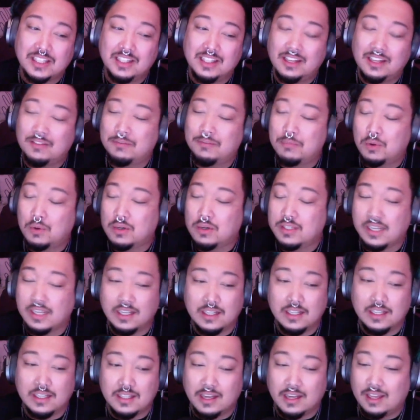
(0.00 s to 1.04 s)
love more
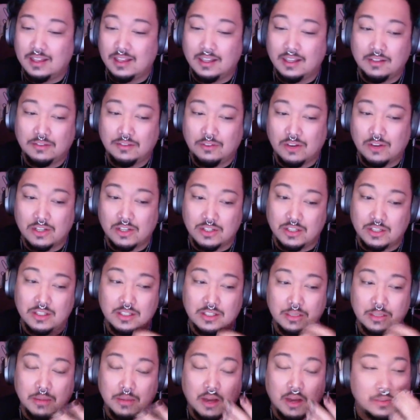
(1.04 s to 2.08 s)
Satanists than I love Christians,
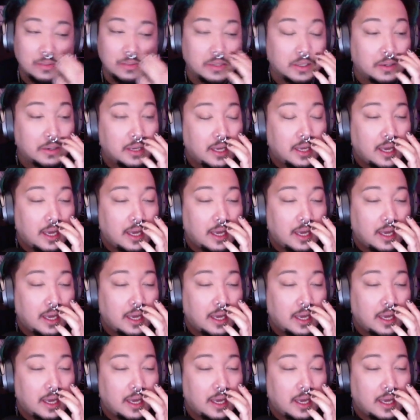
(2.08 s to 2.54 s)
to be honest with you.